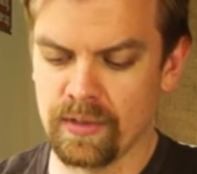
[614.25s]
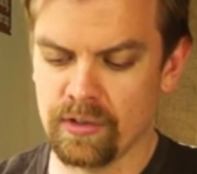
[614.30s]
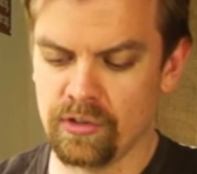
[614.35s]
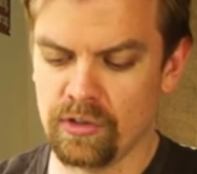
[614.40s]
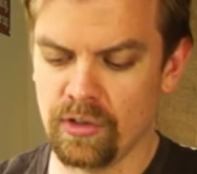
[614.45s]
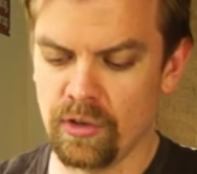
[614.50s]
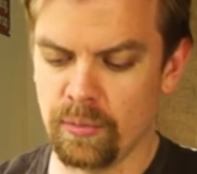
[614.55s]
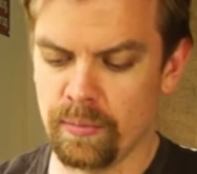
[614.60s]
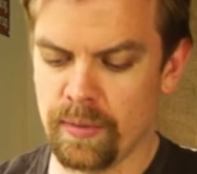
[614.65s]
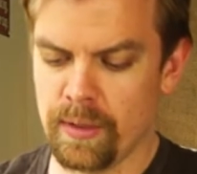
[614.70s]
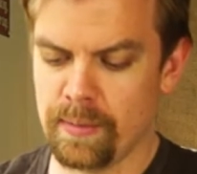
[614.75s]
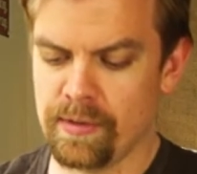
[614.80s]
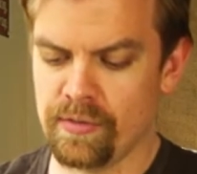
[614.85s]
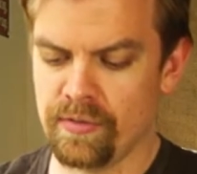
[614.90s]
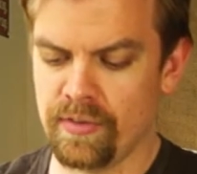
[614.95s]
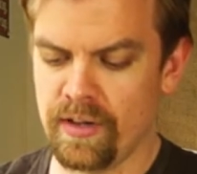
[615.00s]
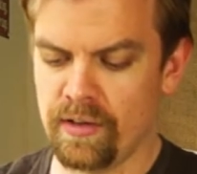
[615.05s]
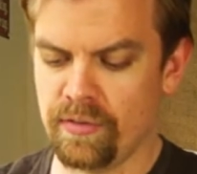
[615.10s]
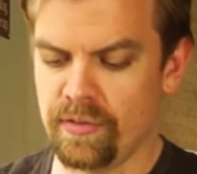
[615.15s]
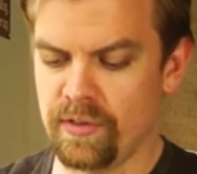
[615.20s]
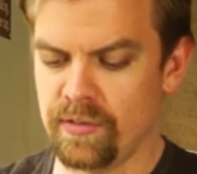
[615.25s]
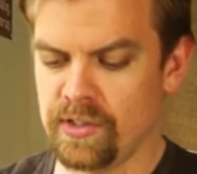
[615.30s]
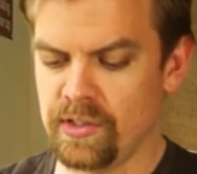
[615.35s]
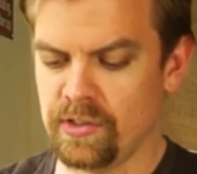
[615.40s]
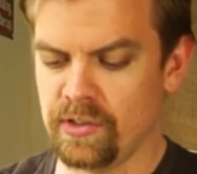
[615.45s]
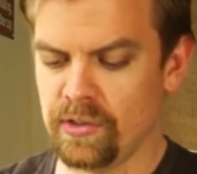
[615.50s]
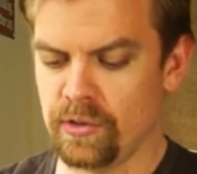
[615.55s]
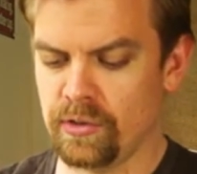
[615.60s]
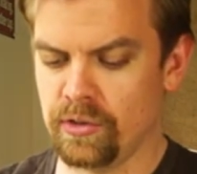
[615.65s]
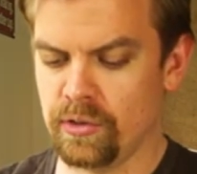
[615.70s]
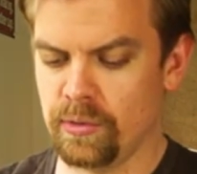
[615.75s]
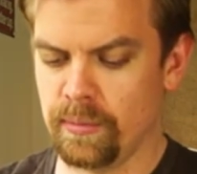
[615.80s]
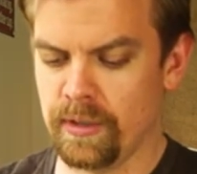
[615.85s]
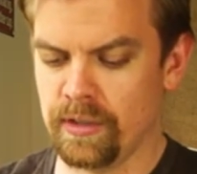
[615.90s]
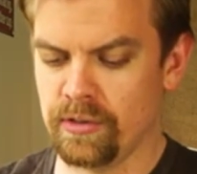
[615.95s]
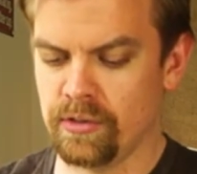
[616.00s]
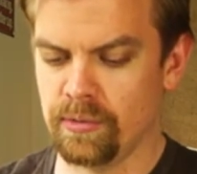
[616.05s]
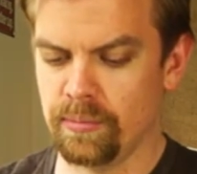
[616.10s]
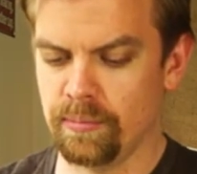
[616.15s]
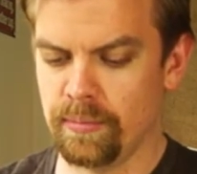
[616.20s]
So maybe 550 is a little too
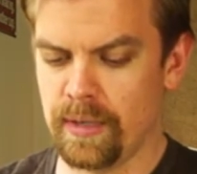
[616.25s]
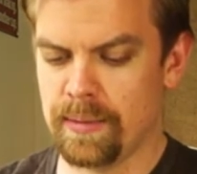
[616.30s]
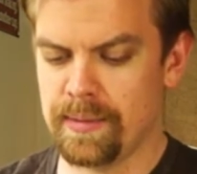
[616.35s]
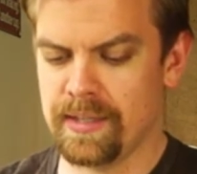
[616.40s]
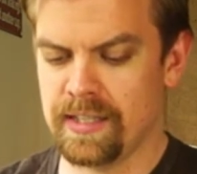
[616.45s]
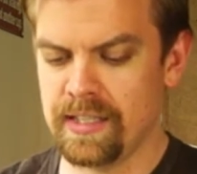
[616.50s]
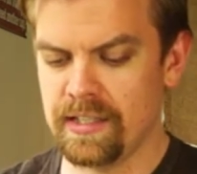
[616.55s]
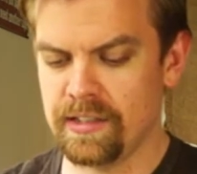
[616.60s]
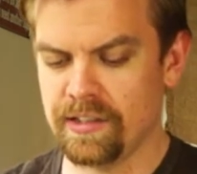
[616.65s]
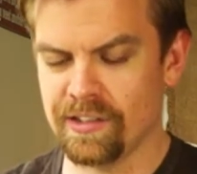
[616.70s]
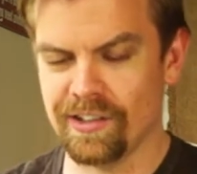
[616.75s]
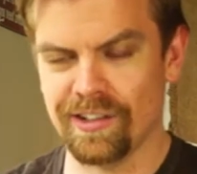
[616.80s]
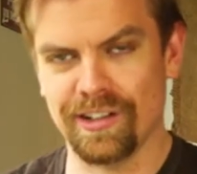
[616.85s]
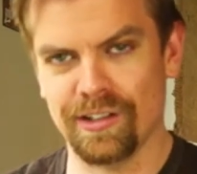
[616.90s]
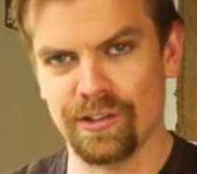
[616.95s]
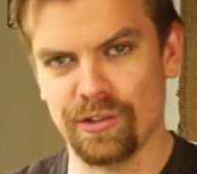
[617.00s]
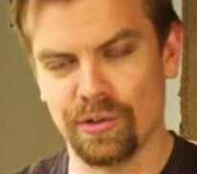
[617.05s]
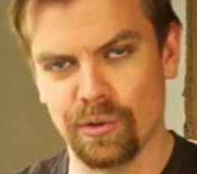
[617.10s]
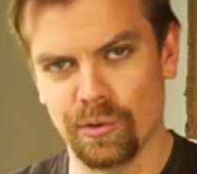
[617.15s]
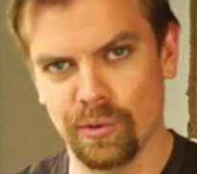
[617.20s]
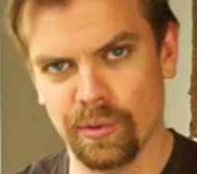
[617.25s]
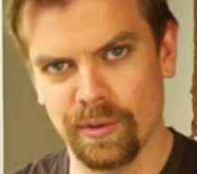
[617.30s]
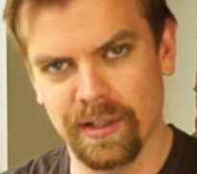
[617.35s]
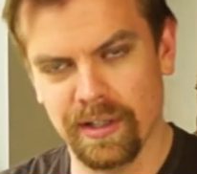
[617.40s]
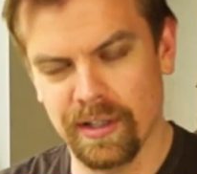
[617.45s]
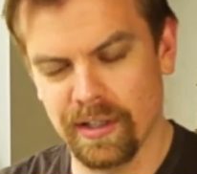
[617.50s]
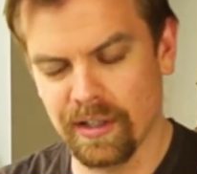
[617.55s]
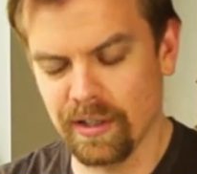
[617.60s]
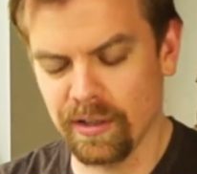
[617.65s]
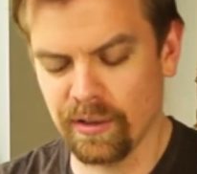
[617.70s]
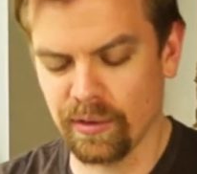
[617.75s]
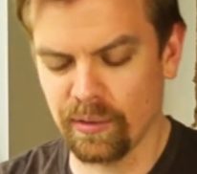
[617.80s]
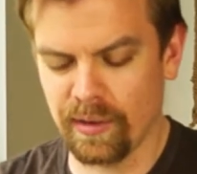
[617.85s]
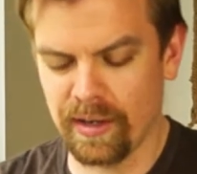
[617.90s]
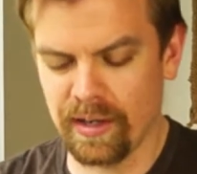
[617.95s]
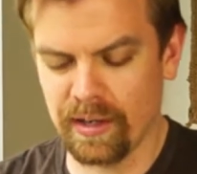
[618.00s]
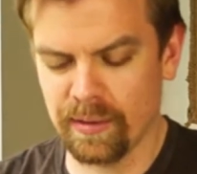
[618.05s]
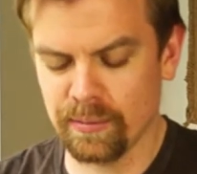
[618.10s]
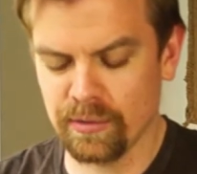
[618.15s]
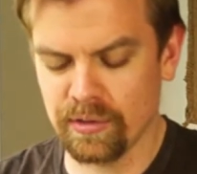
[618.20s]
much. Maybe the 32
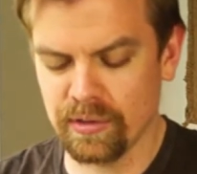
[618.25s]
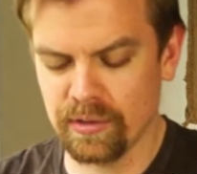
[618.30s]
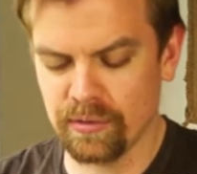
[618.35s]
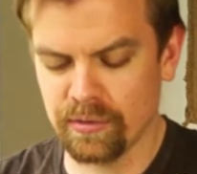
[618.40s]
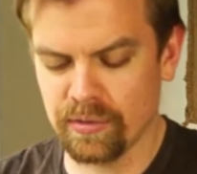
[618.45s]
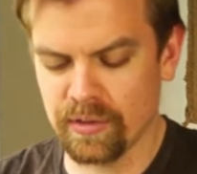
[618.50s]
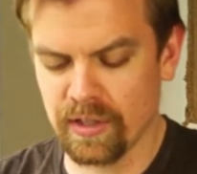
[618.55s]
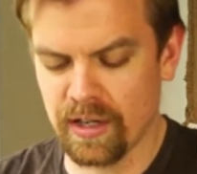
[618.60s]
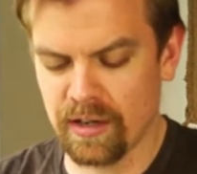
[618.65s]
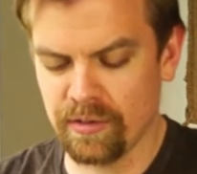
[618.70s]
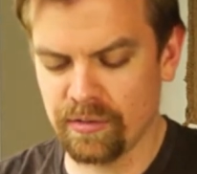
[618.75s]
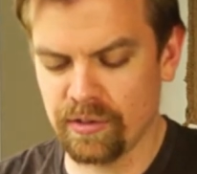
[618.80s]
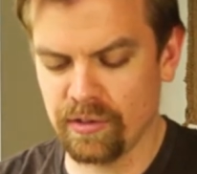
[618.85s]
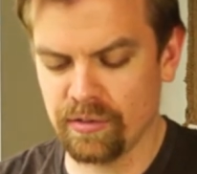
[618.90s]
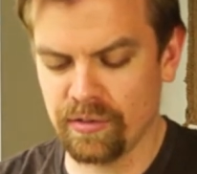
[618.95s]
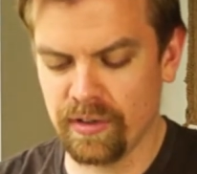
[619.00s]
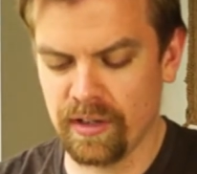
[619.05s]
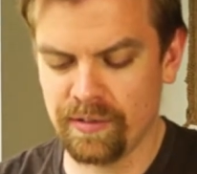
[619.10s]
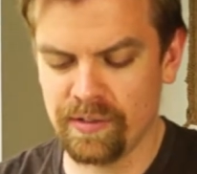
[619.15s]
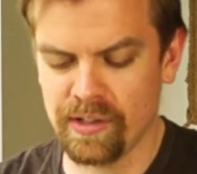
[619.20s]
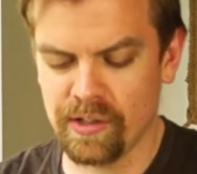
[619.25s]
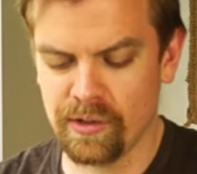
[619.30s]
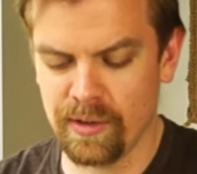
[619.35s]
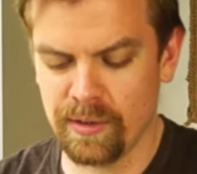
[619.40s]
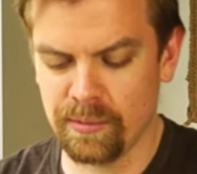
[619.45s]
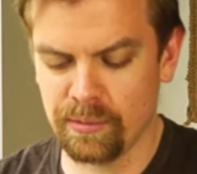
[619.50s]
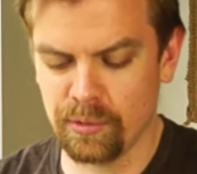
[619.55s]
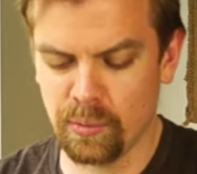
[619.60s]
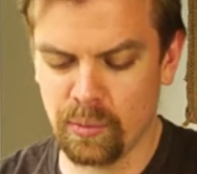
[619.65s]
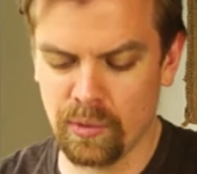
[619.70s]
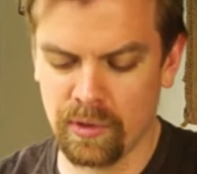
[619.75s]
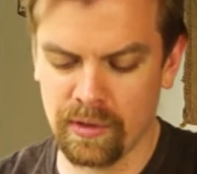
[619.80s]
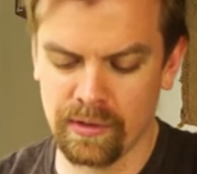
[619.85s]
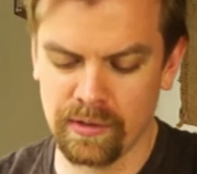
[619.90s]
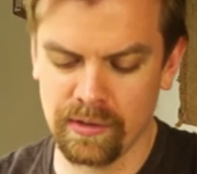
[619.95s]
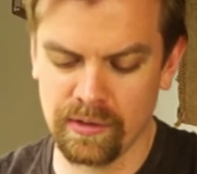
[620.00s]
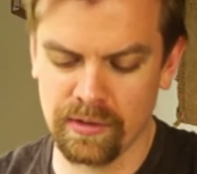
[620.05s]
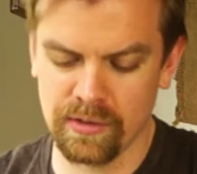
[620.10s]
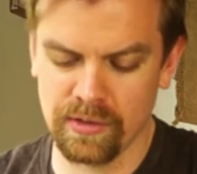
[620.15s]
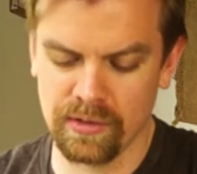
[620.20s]
grams of coffee to 500 grams of
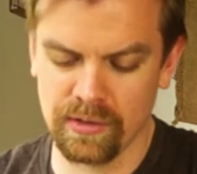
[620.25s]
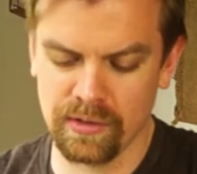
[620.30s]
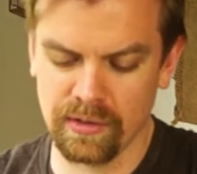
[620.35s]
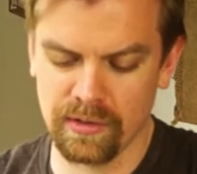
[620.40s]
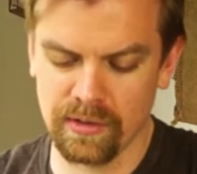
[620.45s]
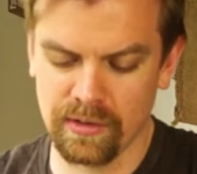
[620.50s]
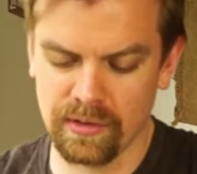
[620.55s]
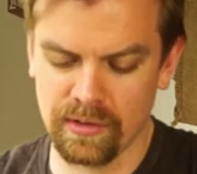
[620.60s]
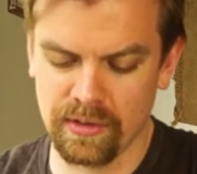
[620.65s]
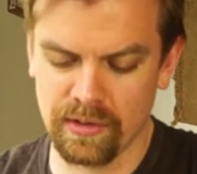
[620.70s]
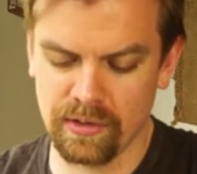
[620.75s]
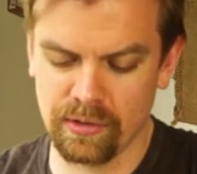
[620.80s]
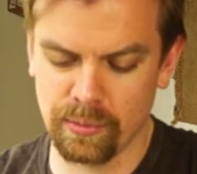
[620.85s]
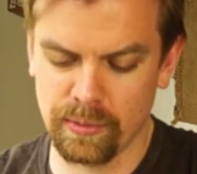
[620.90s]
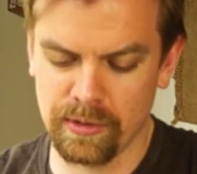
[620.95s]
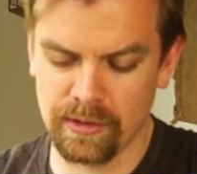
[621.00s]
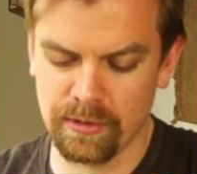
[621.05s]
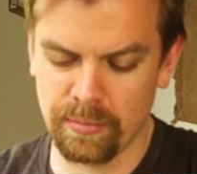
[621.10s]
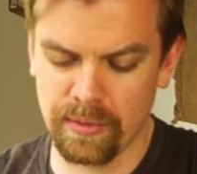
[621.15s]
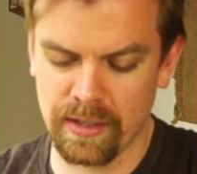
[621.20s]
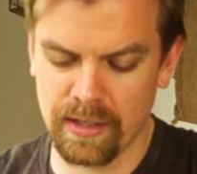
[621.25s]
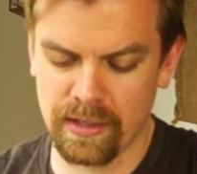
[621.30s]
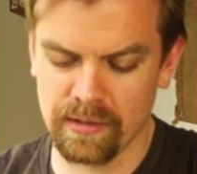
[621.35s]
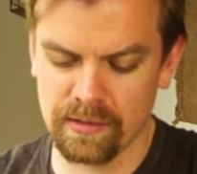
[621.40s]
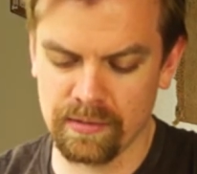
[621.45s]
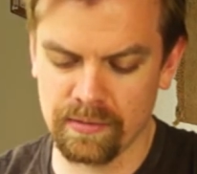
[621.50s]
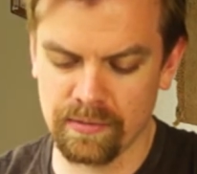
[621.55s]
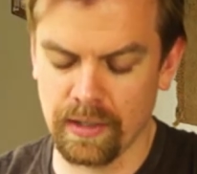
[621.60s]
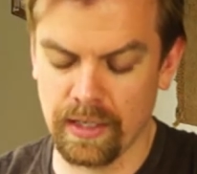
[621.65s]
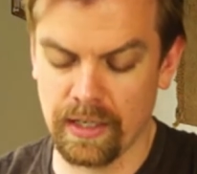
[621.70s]
water is the sweet spot.